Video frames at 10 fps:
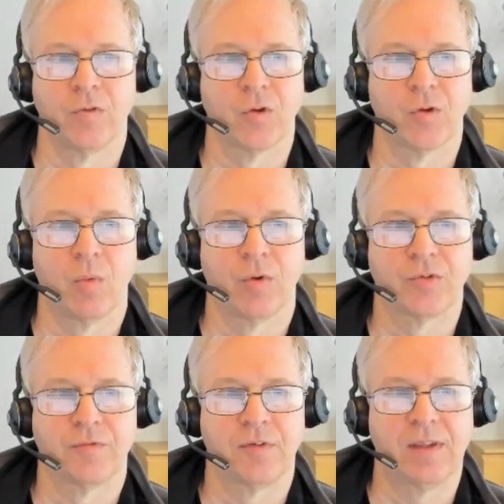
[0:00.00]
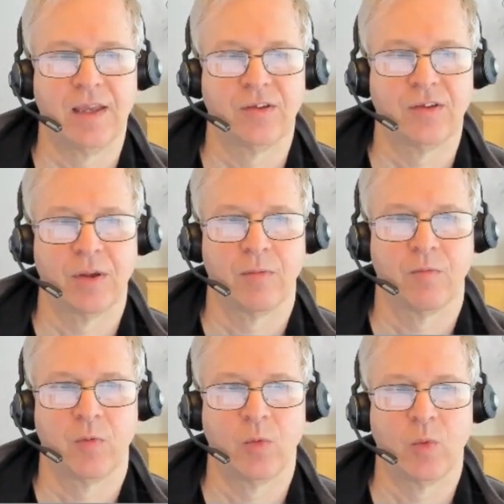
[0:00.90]
So most of the things
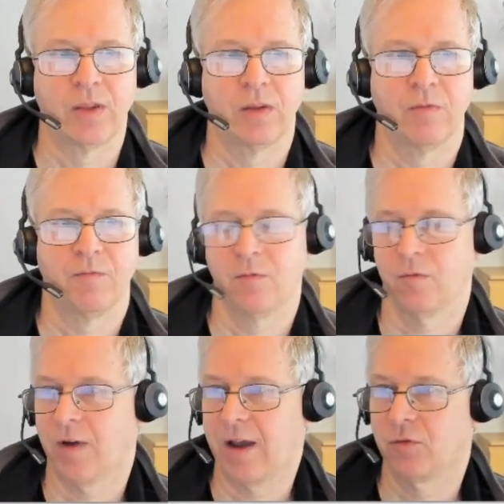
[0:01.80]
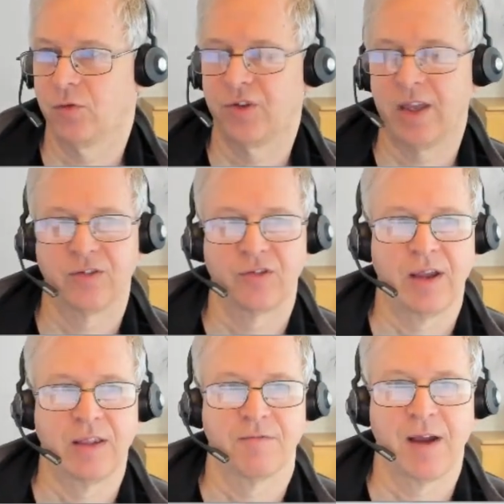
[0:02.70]
with the 526 and the